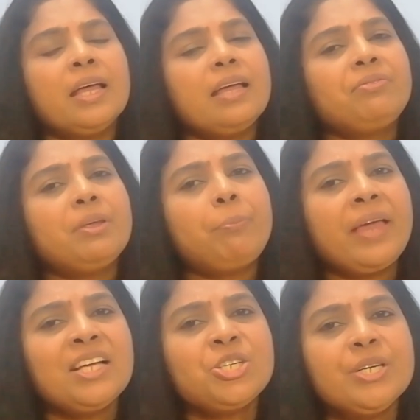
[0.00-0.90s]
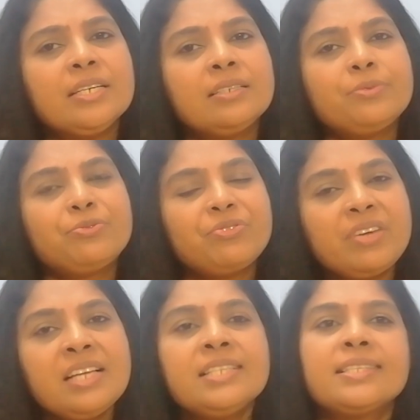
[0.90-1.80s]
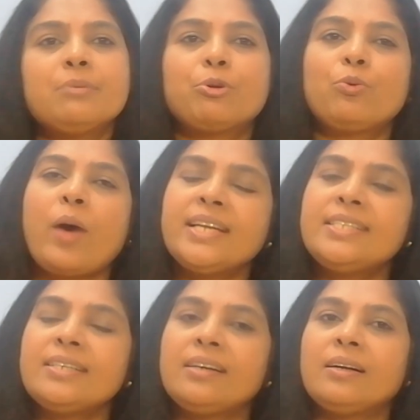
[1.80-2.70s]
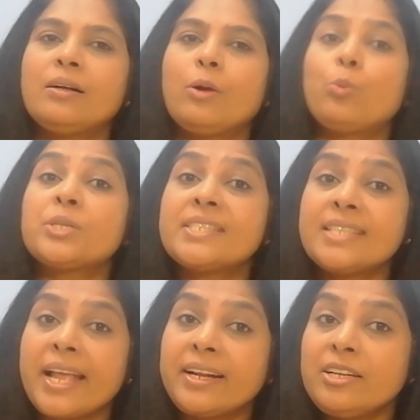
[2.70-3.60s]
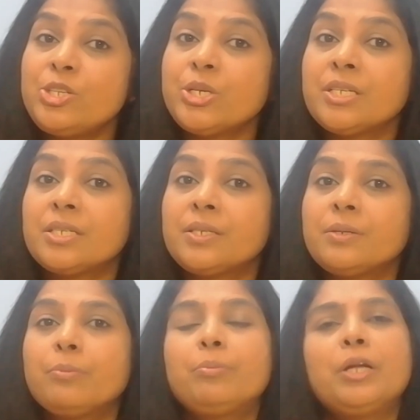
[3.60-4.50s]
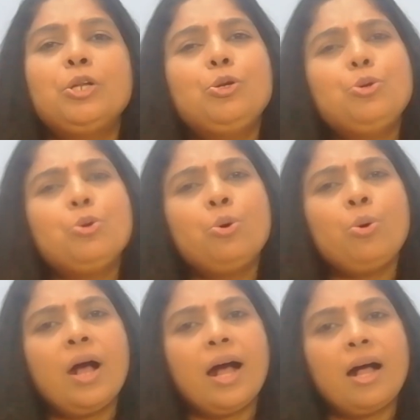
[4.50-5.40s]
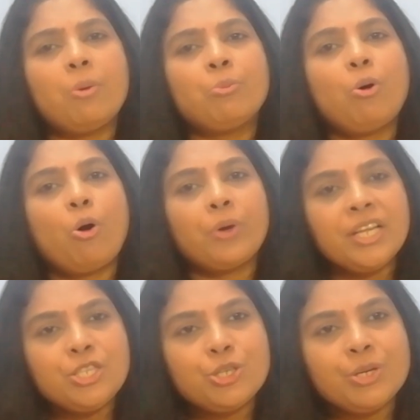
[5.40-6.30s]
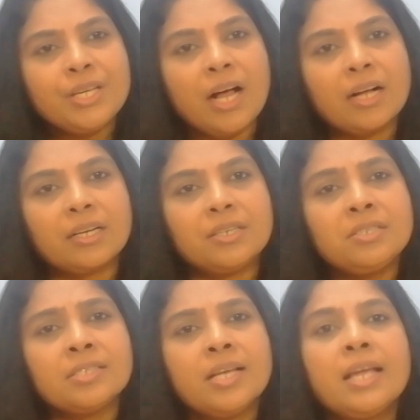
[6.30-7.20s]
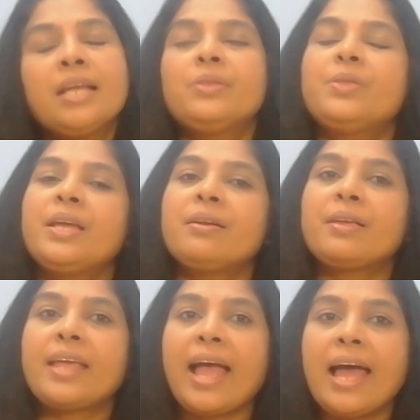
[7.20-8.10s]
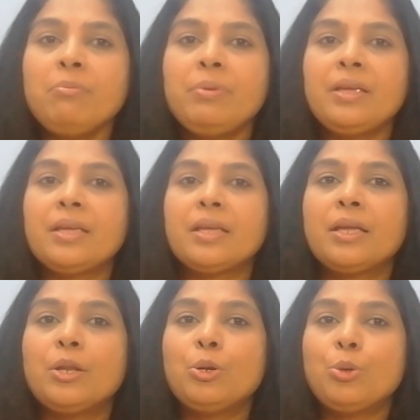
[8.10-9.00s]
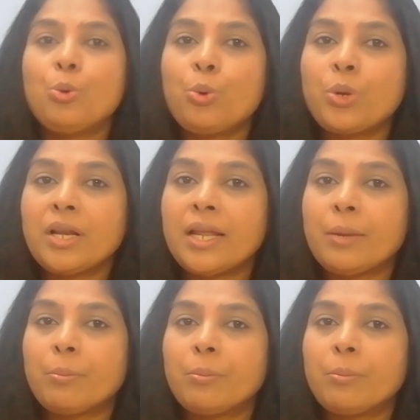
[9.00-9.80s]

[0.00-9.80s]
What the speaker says: If the patient feels the provider was negligent but no harm or injury occurs, there can be no claim.